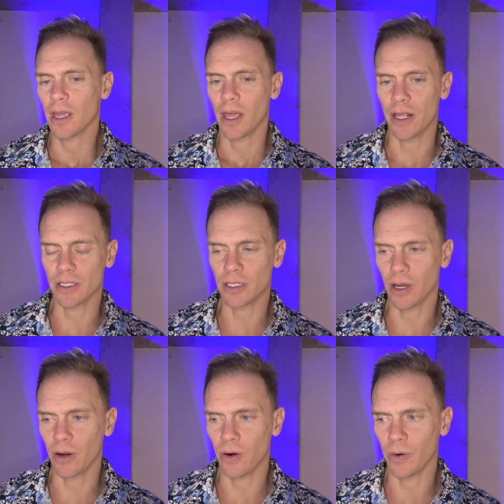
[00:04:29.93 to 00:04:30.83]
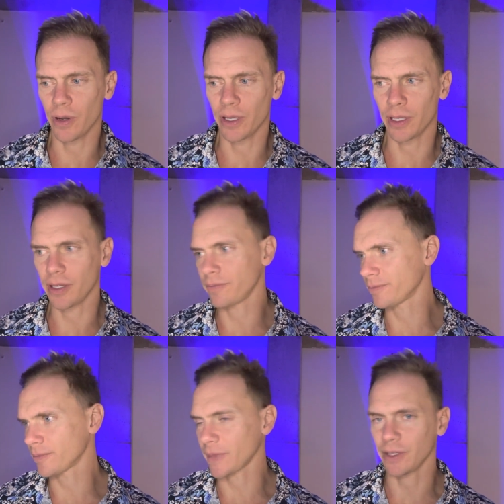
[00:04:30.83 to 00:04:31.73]
And so,
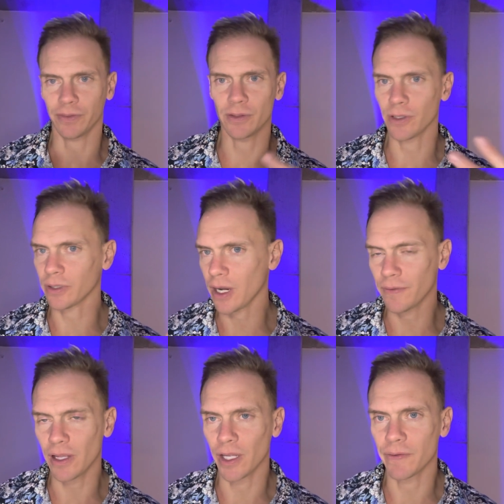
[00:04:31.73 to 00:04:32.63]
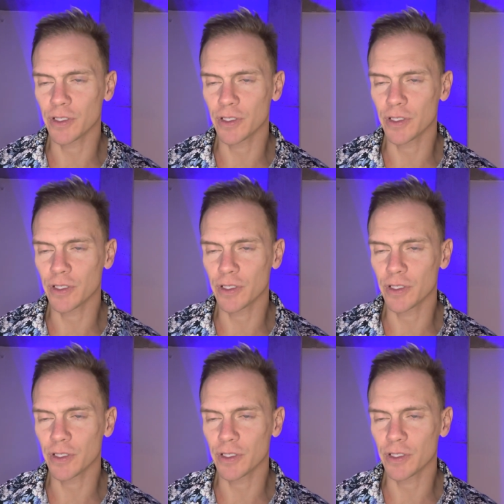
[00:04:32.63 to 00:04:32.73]
if you don't have that level